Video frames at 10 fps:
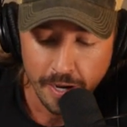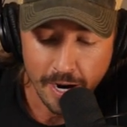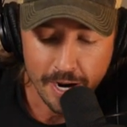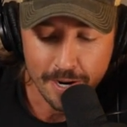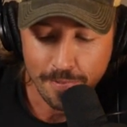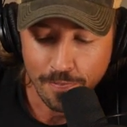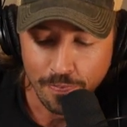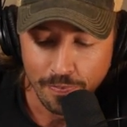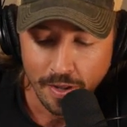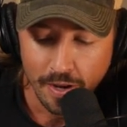Um,
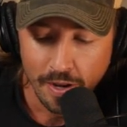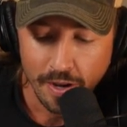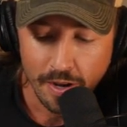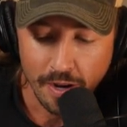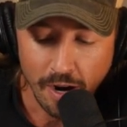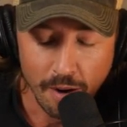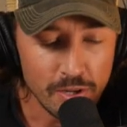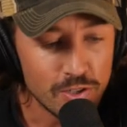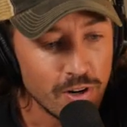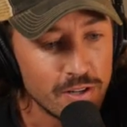I'm
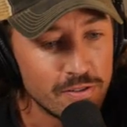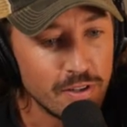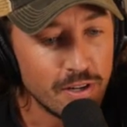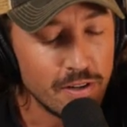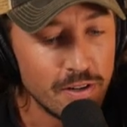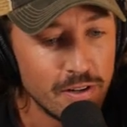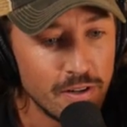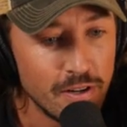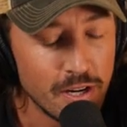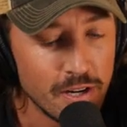interested
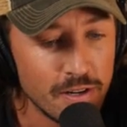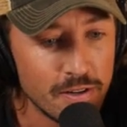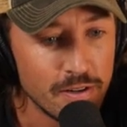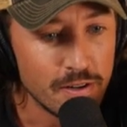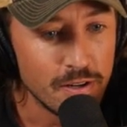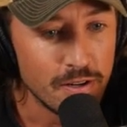in